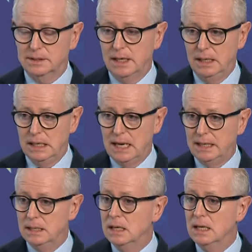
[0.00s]
say,
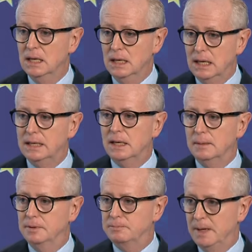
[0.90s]

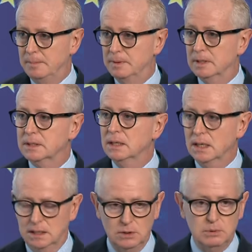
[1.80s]
lineup of papers.
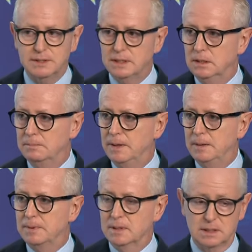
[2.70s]
You will see the
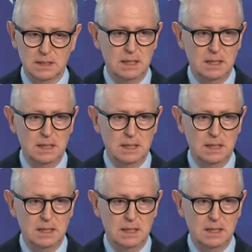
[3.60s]
papers